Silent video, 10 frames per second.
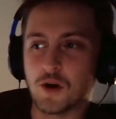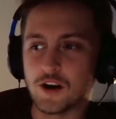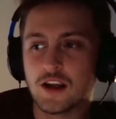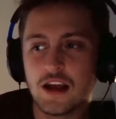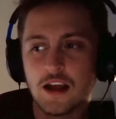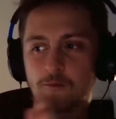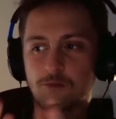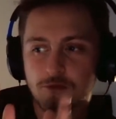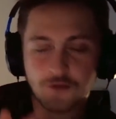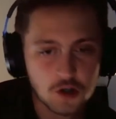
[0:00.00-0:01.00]
But
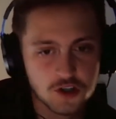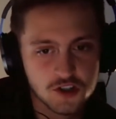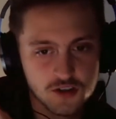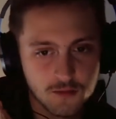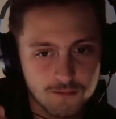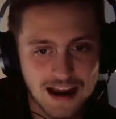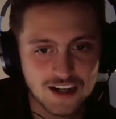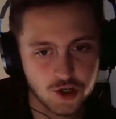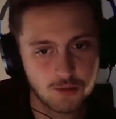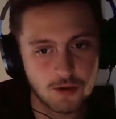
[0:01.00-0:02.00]
first
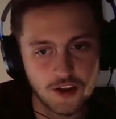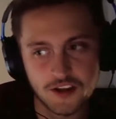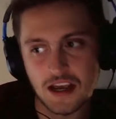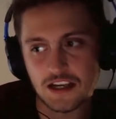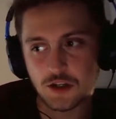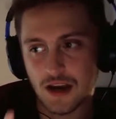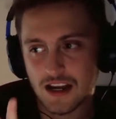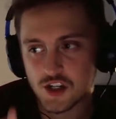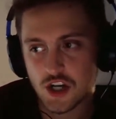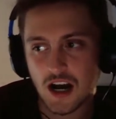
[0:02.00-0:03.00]
matchup of the day, you
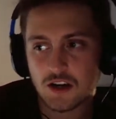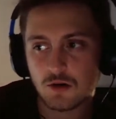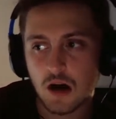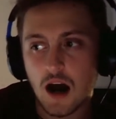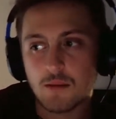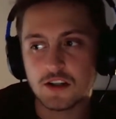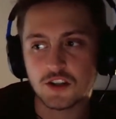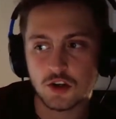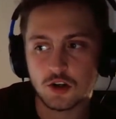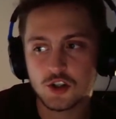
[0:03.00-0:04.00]
had Jon Rahm and
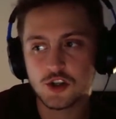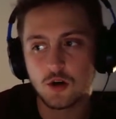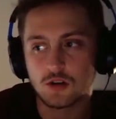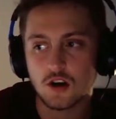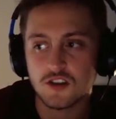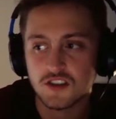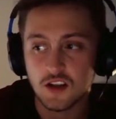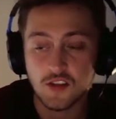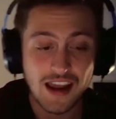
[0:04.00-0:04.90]
Sergio Garcia.